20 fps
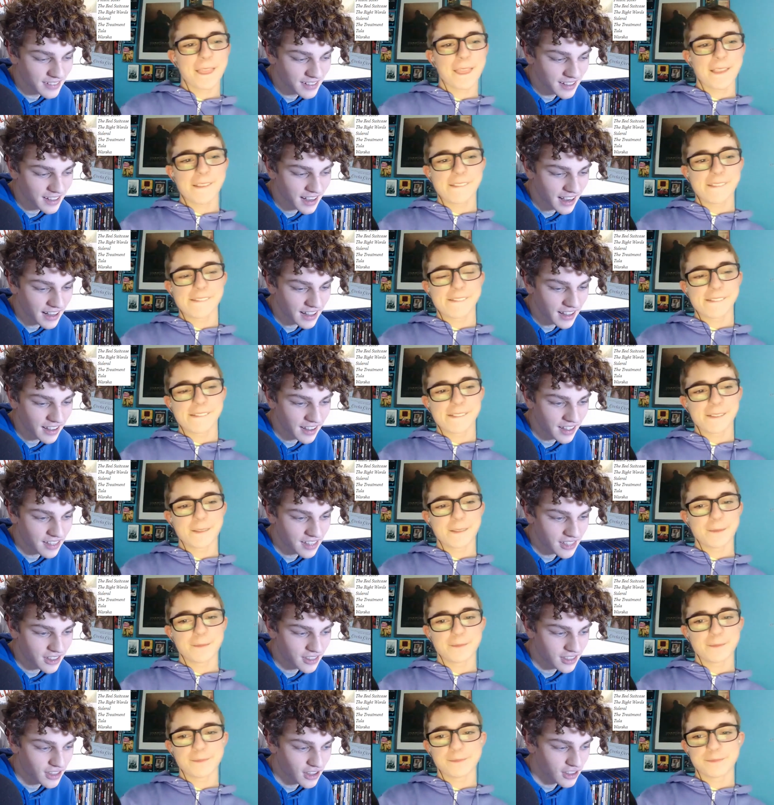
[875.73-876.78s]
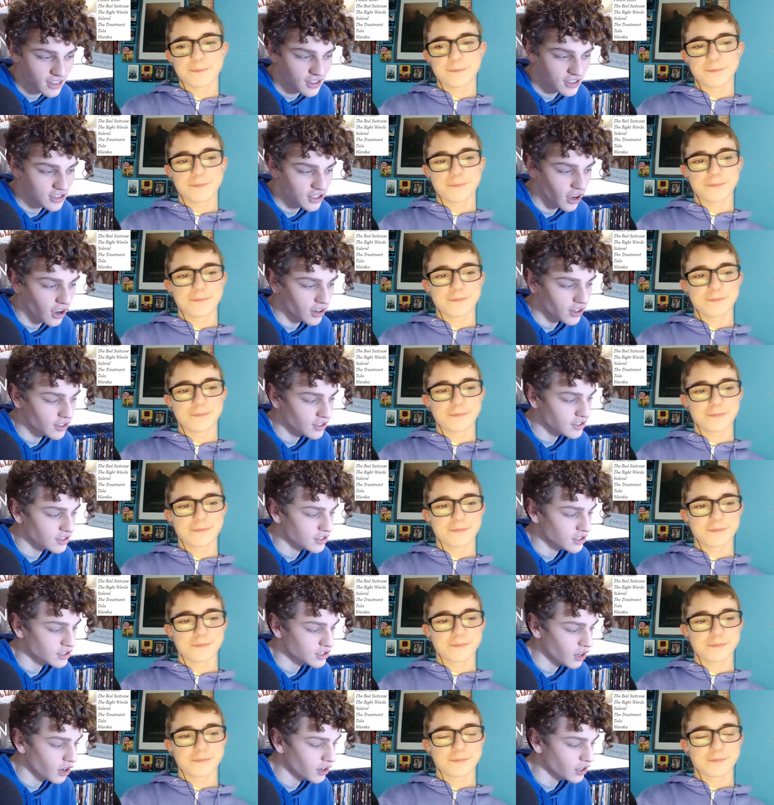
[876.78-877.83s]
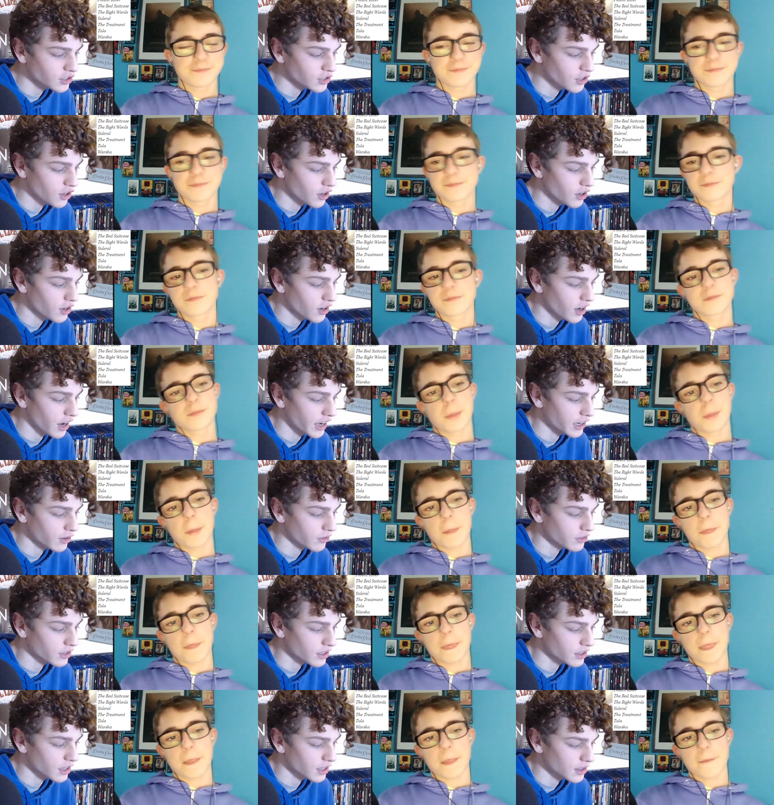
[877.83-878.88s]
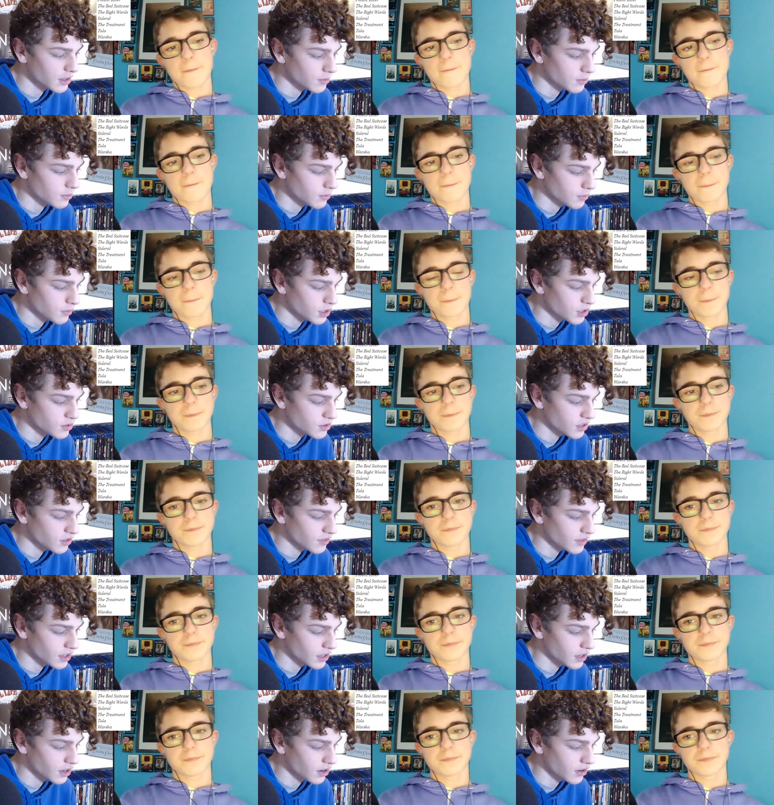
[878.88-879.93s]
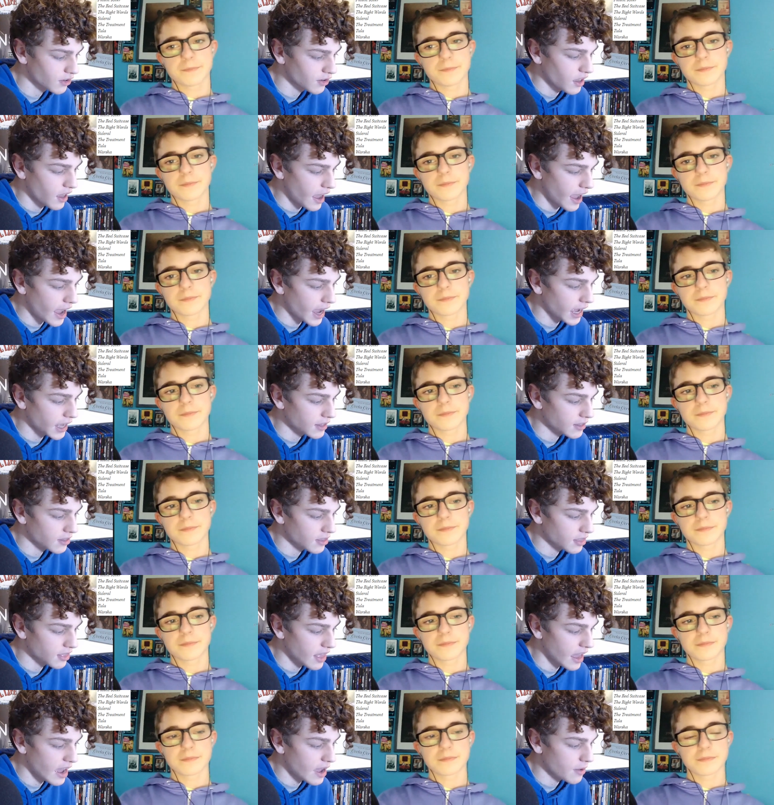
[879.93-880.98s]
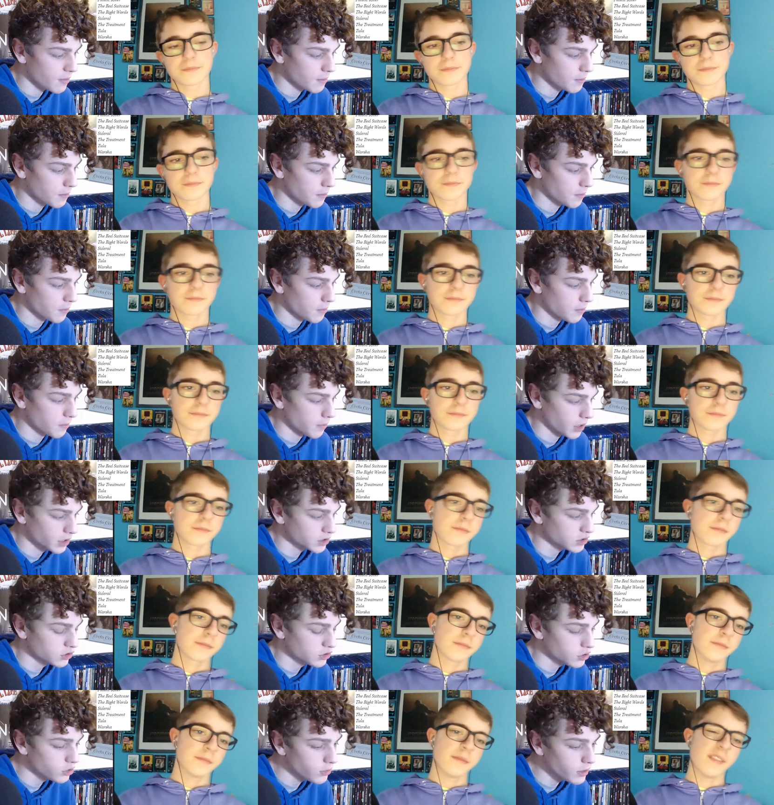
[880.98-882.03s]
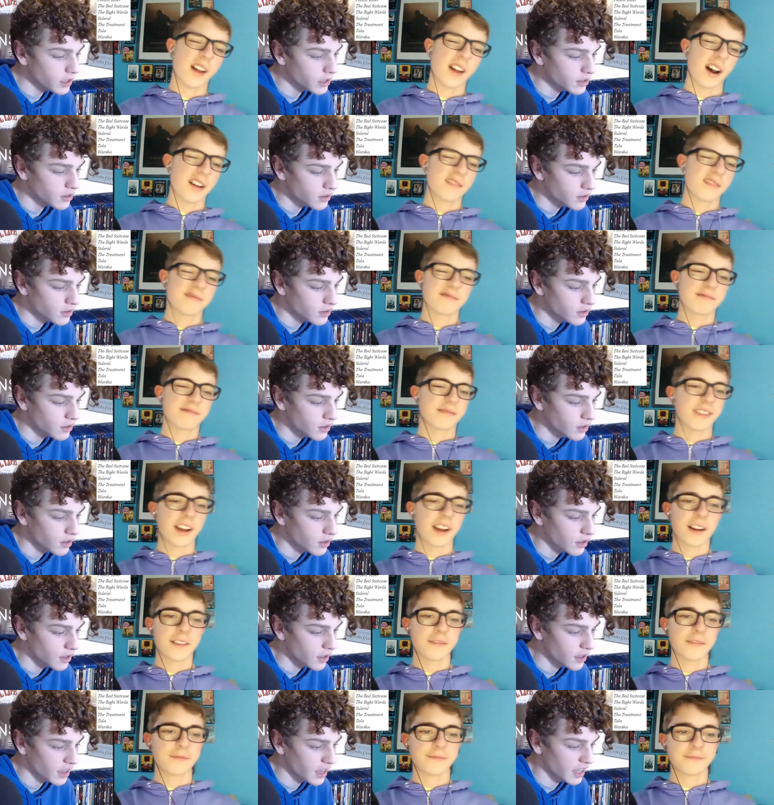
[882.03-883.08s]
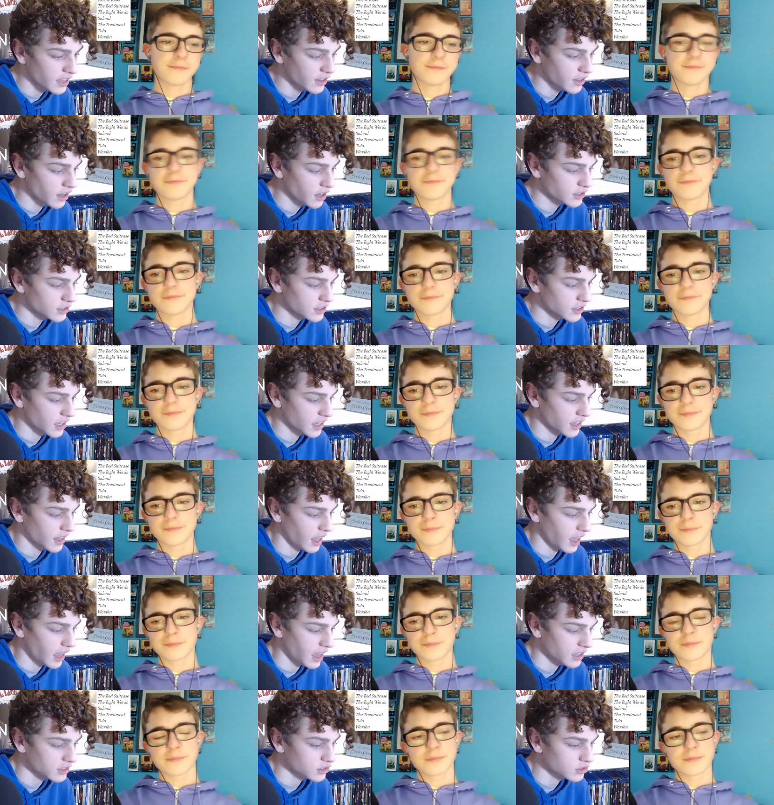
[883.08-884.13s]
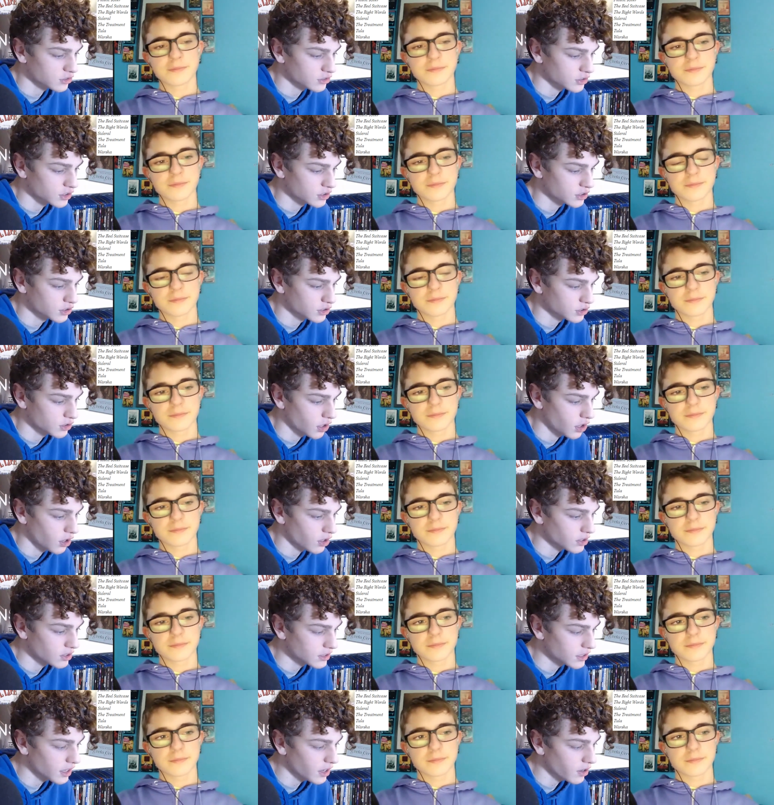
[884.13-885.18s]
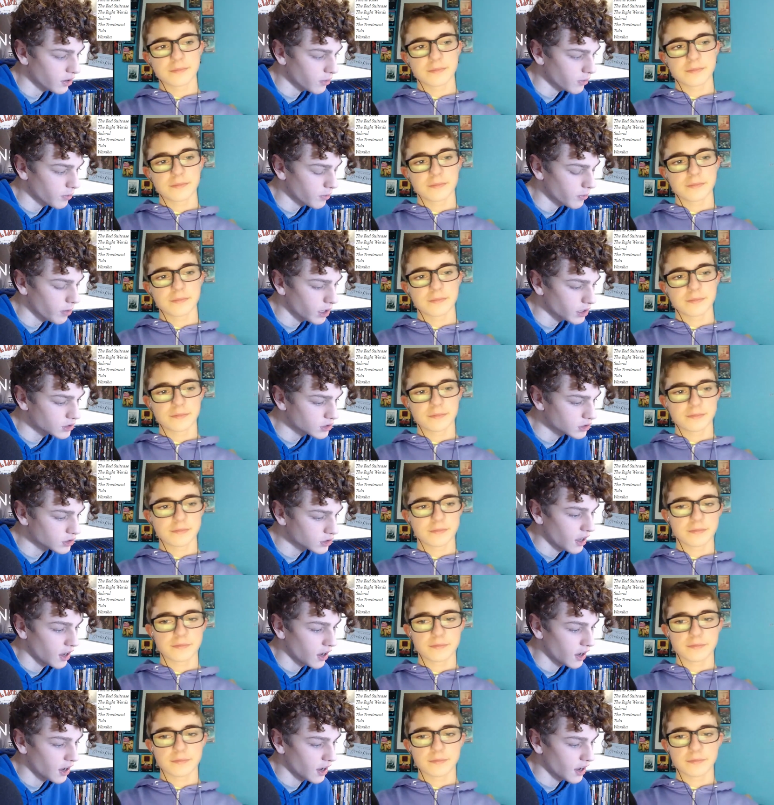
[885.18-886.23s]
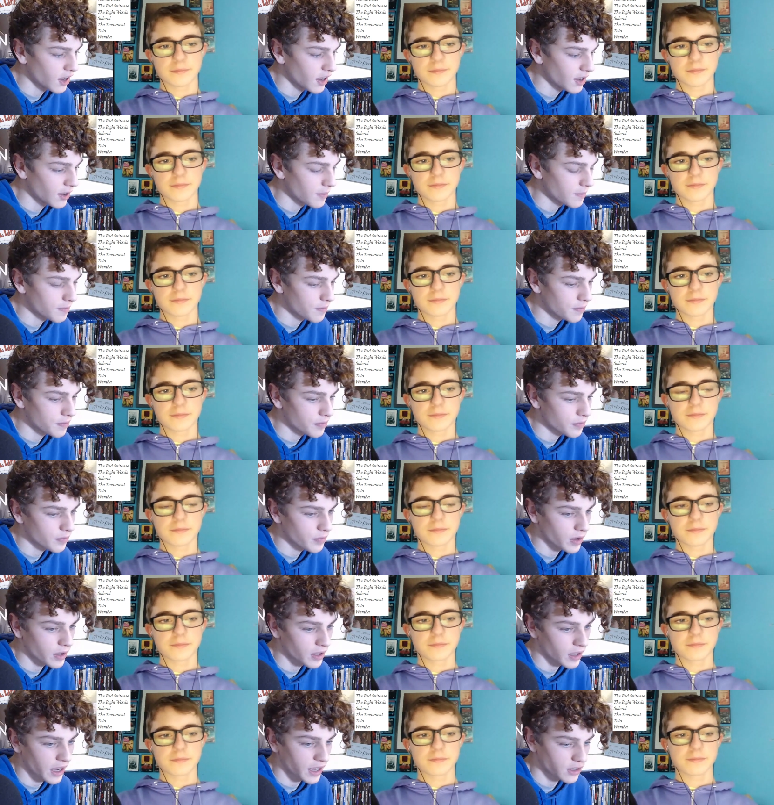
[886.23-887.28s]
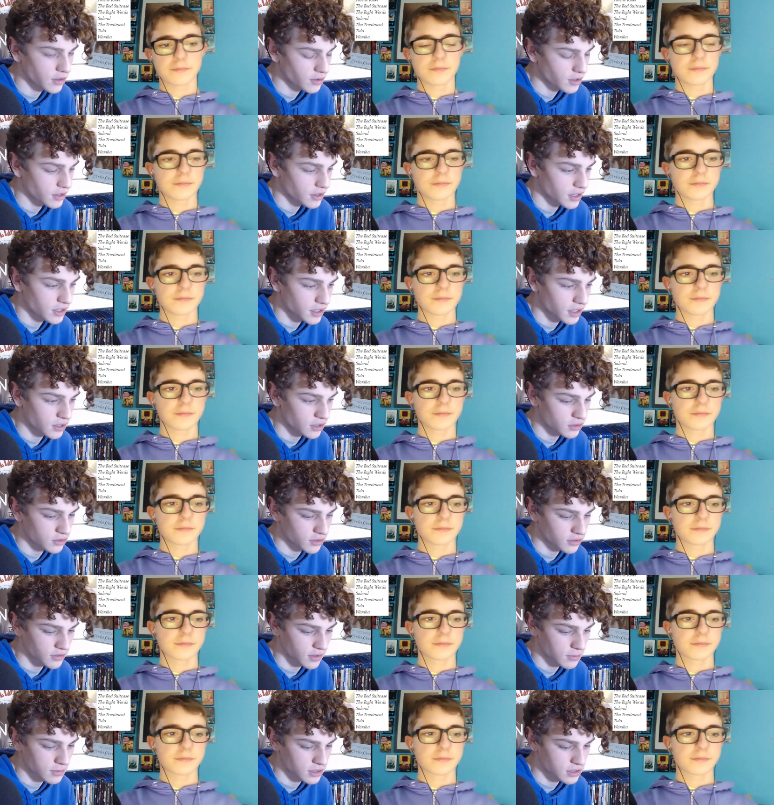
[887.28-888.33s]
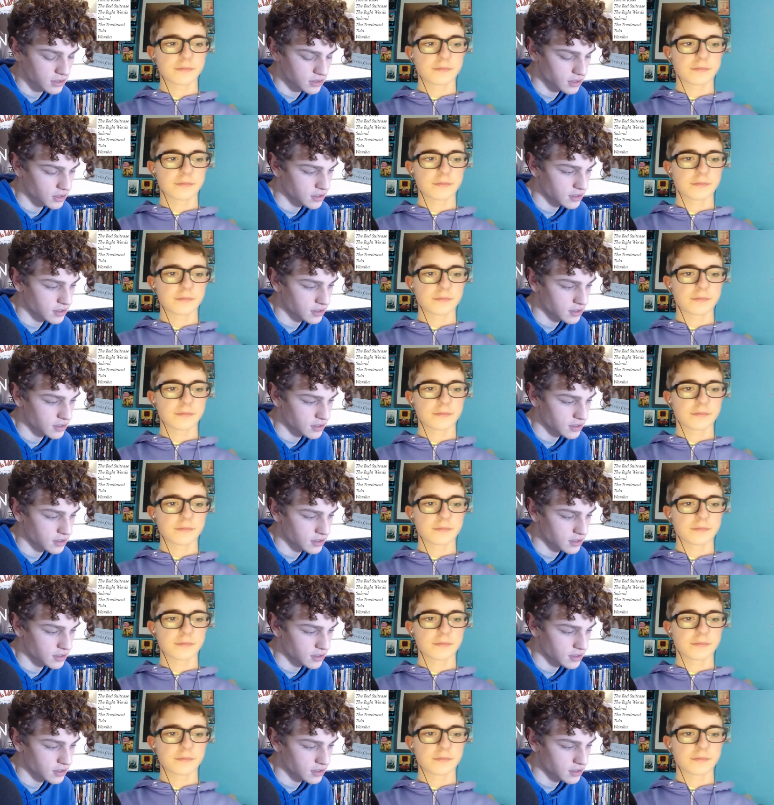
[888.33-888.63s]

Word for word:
Speaker 1: Yeah, uh, the, the the song is the song is good. I don't think that the music video adds that much to it. No it doesn't enhance the song that much. Um, but I do think that Taylor Swift, I mean, she's a